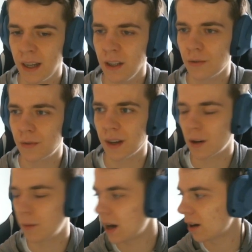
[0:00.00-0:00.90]
You think
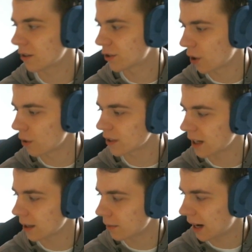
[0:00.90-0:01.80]
about
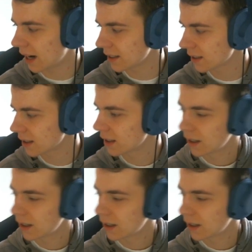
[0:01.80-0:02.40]
Totening Might,